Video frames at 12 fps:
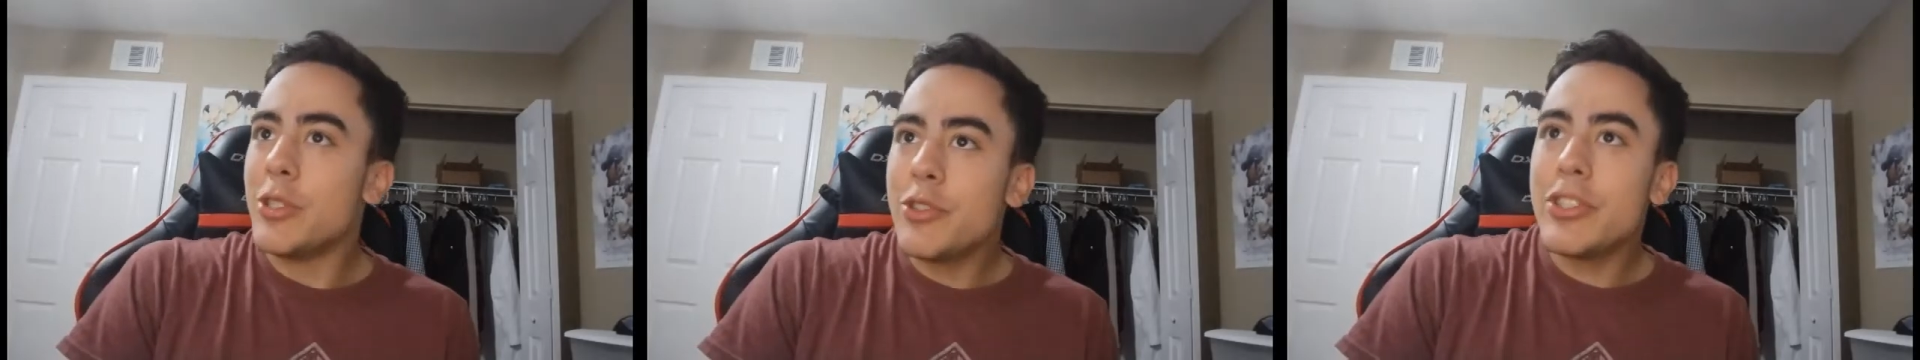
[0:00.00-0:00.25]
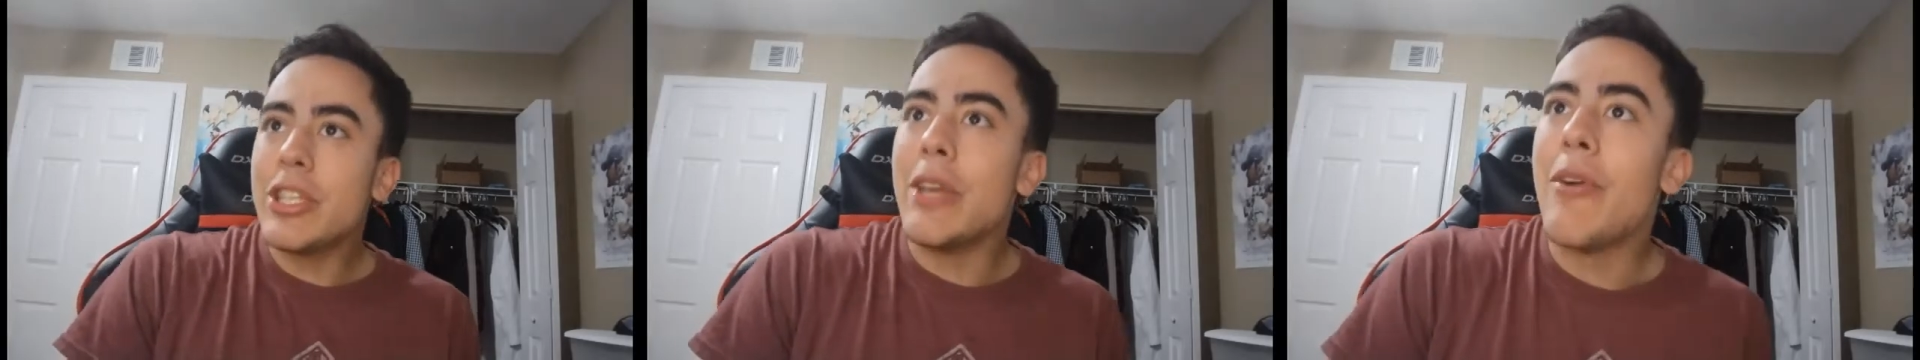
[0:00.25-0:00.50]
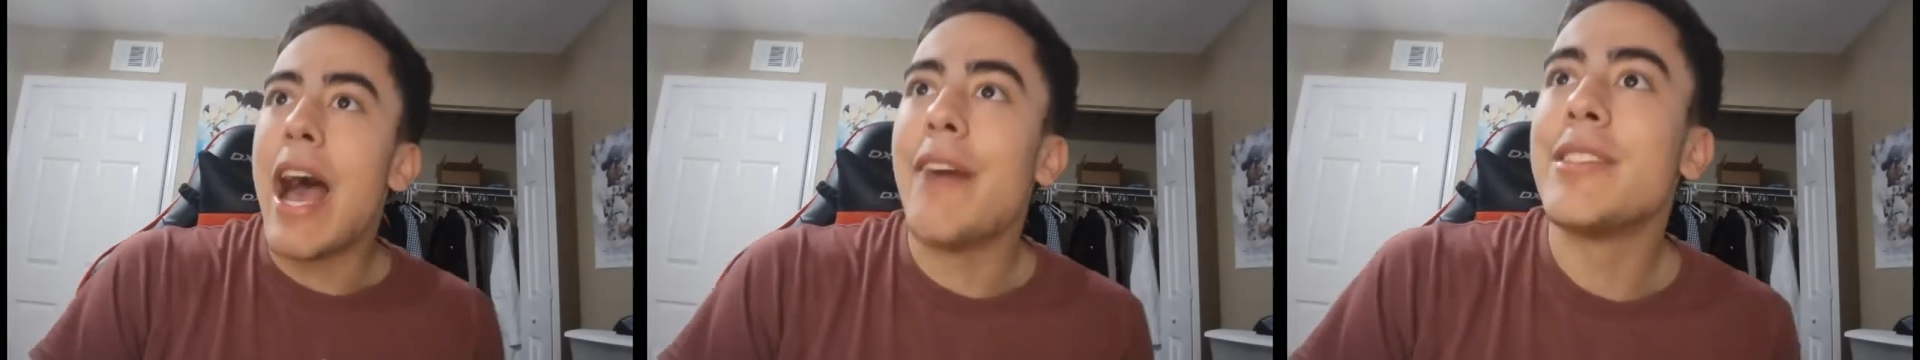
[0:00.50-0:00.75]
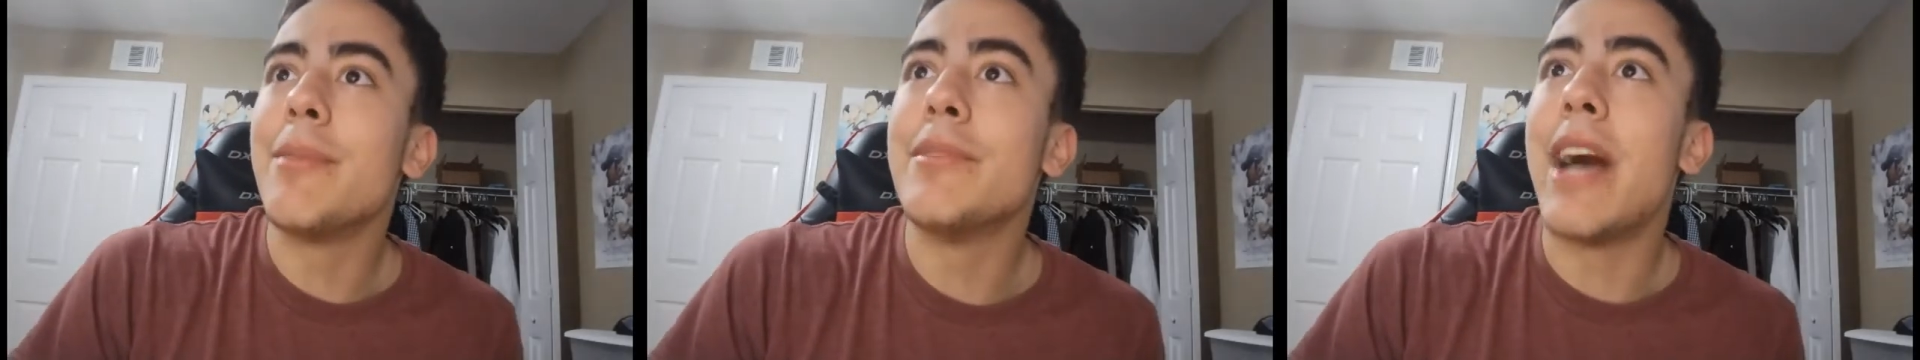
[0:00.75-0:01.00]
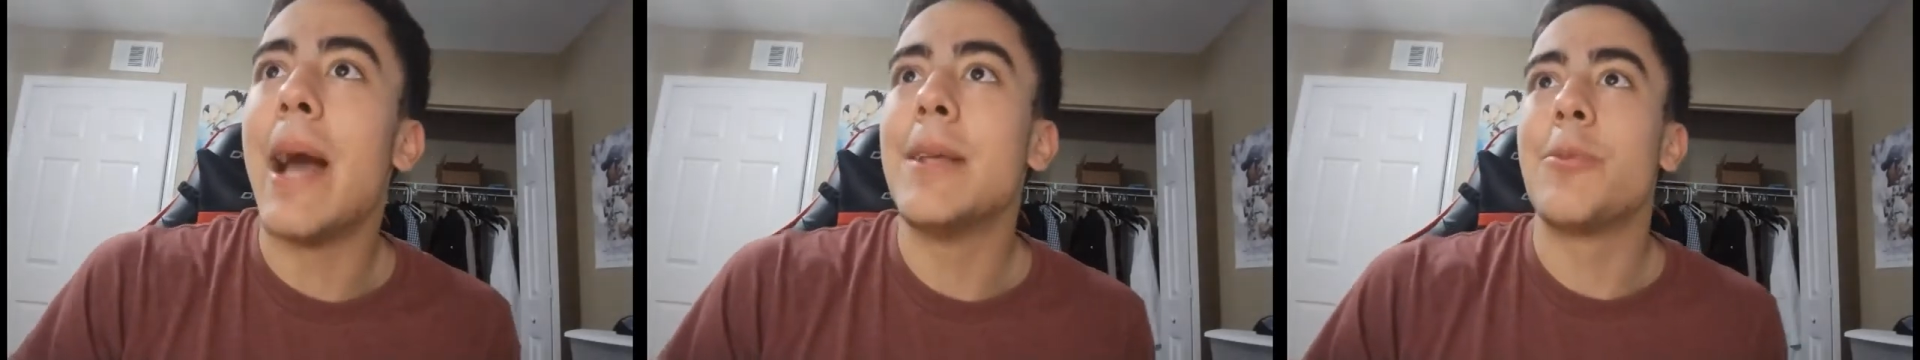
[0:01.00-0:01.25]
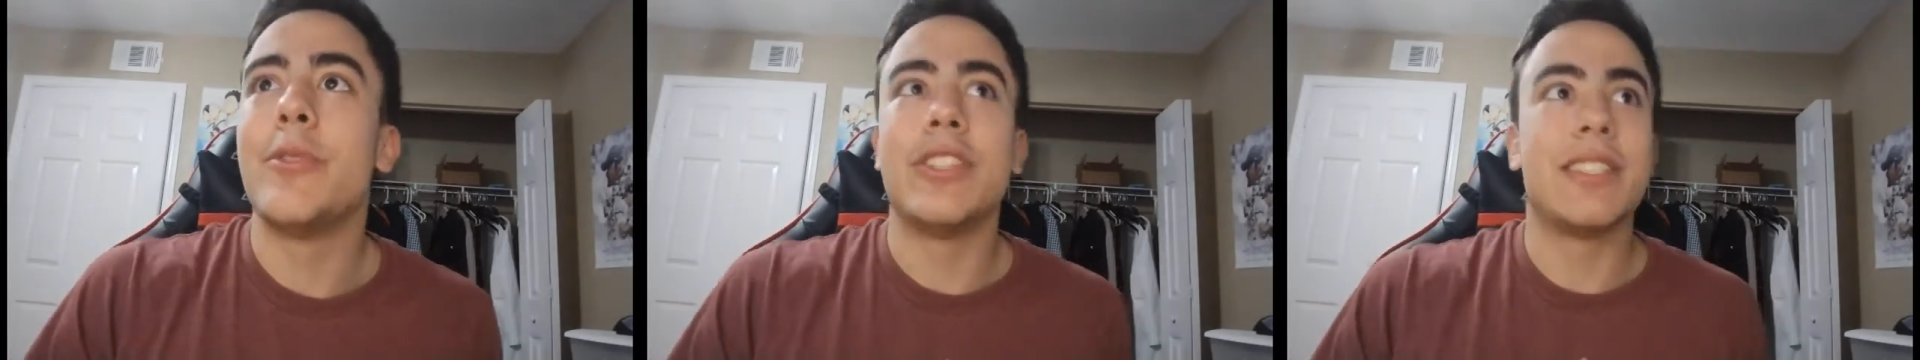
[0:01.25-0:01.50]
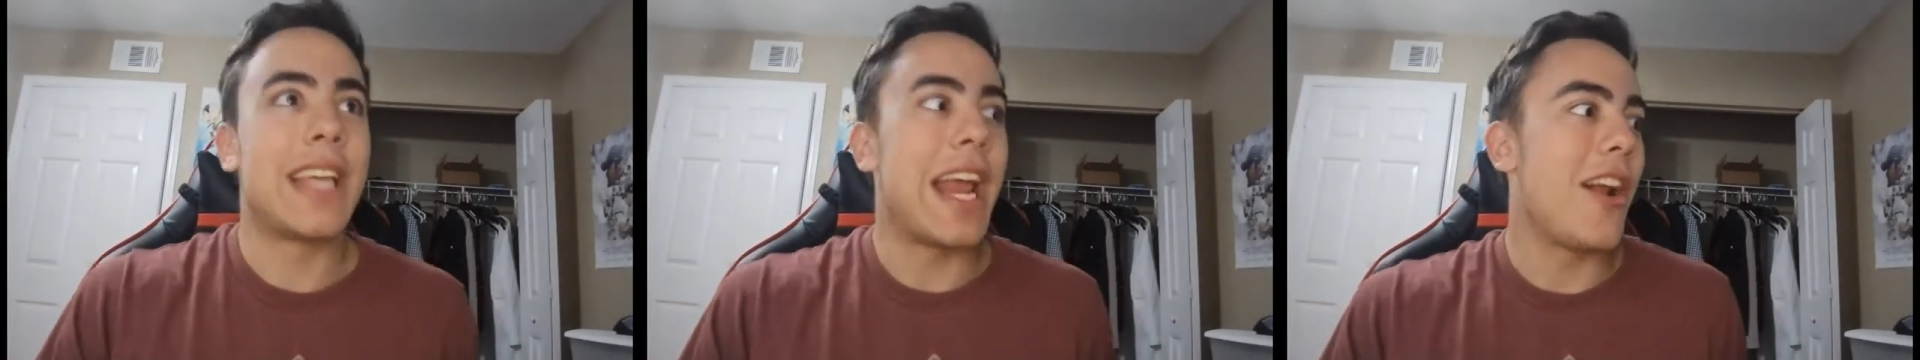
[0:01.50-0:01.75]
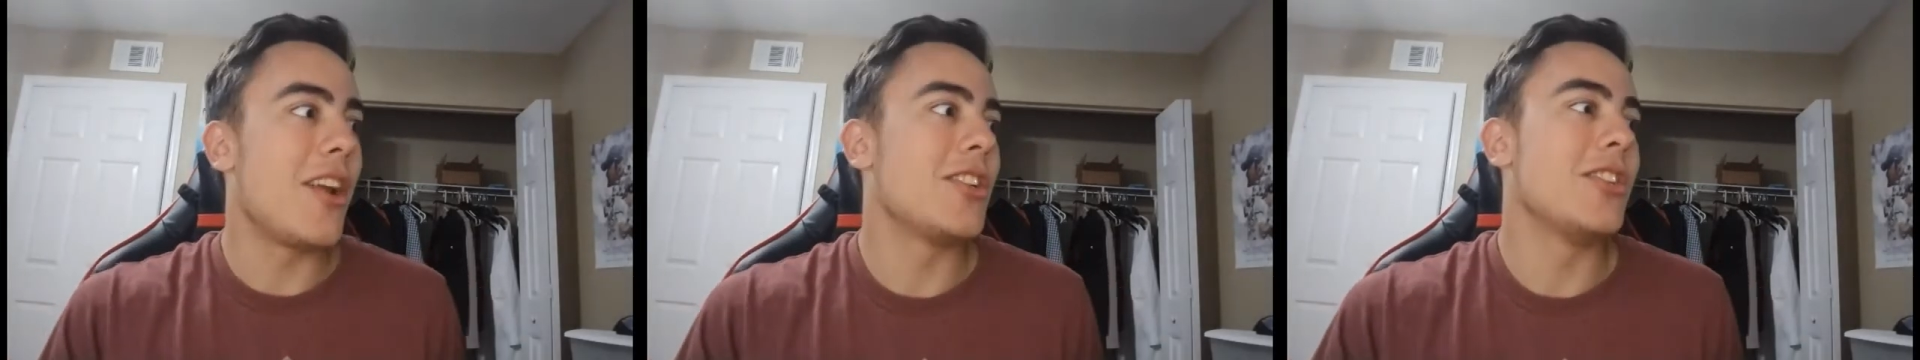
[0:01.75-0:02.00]
Usually you have some times where just
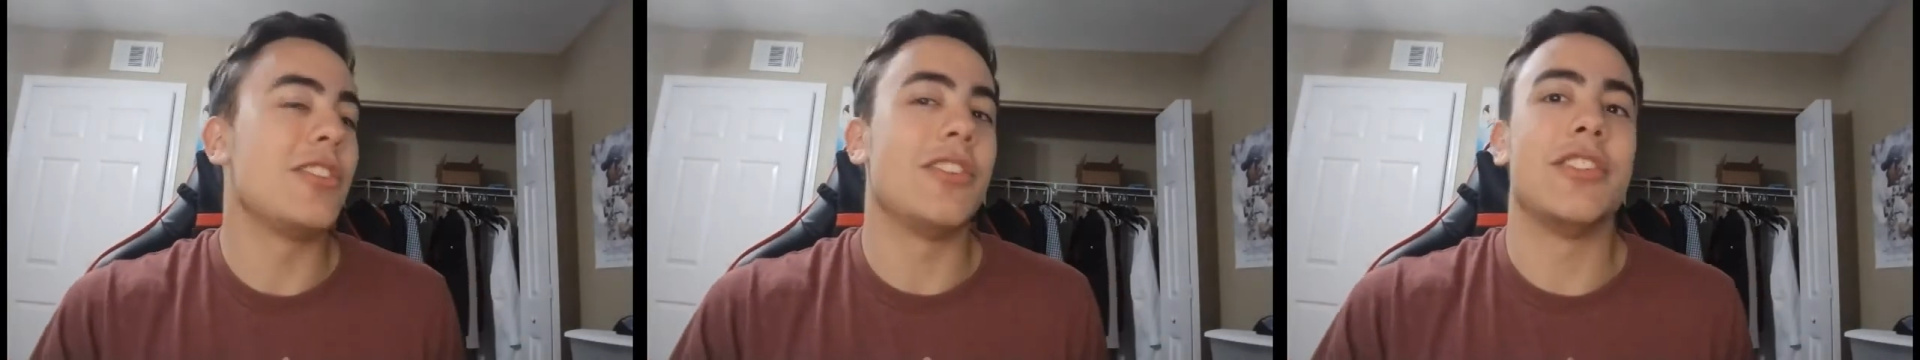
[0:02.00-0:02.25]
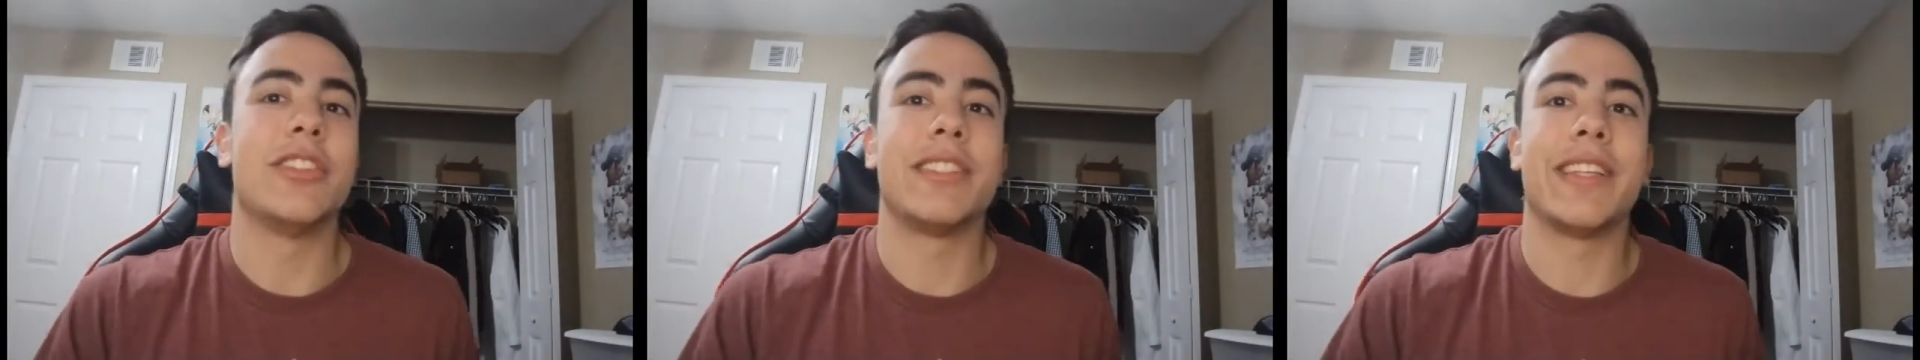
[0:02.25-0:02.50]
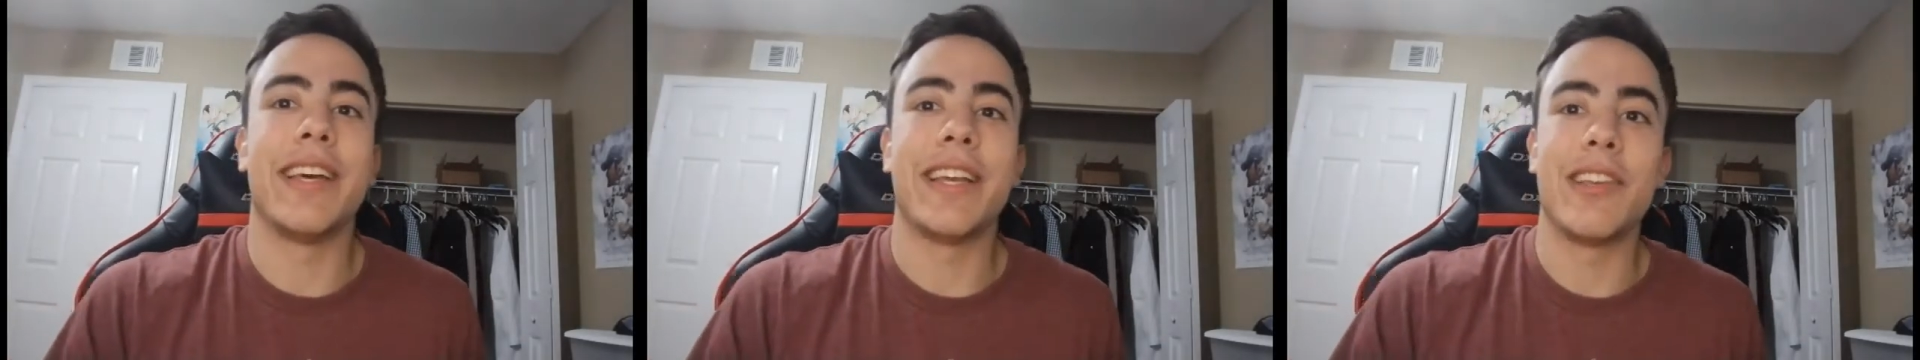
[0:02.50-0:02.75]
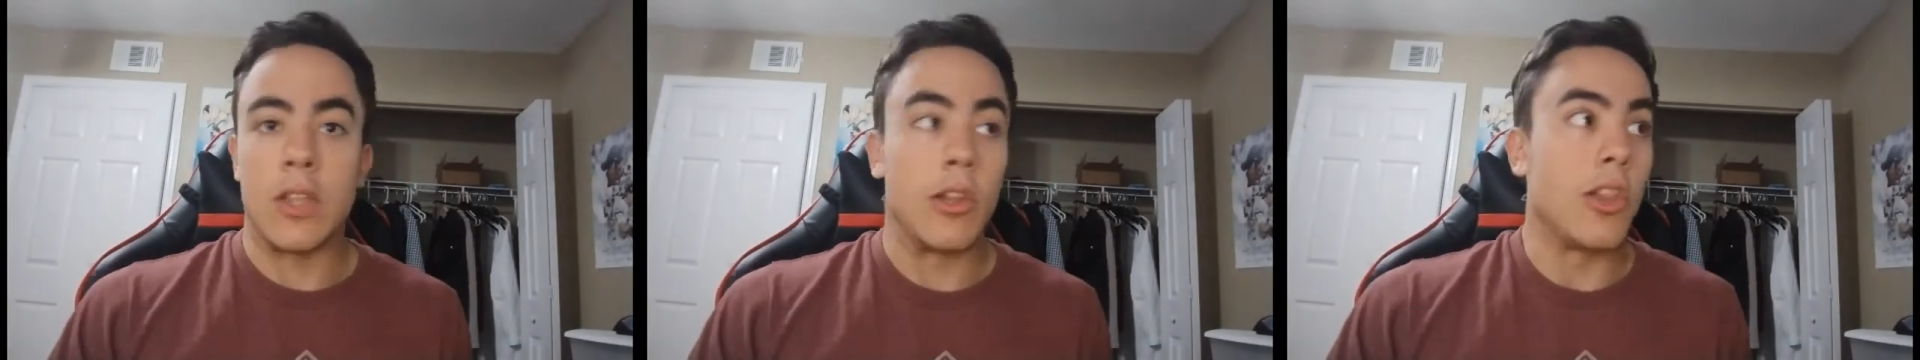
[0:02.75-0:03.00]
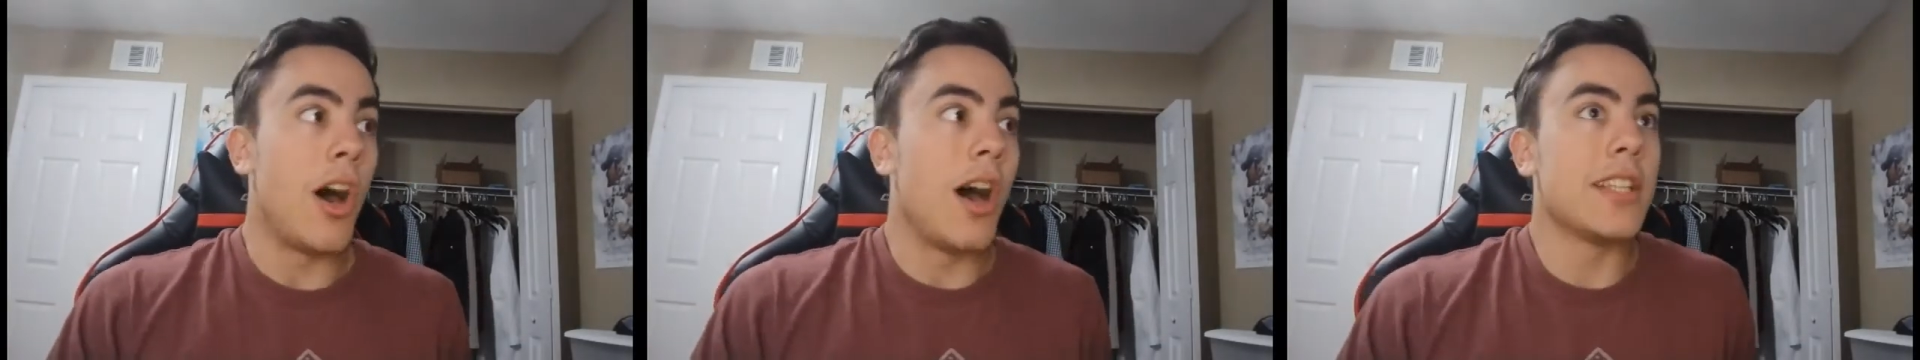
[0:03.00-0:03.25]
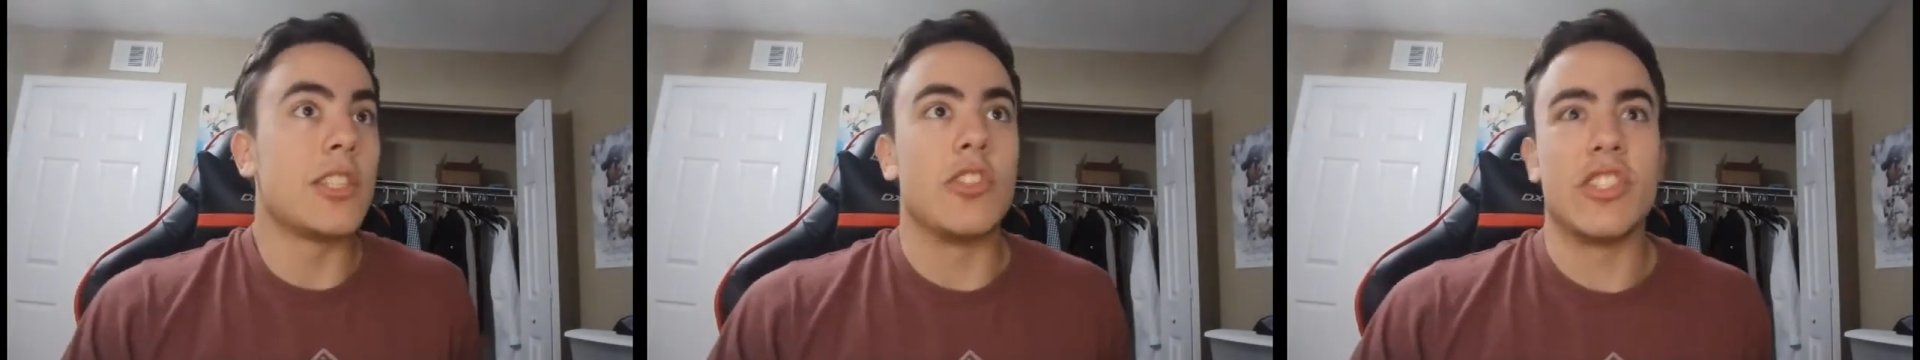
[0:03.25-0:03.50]
characters are just they're lost or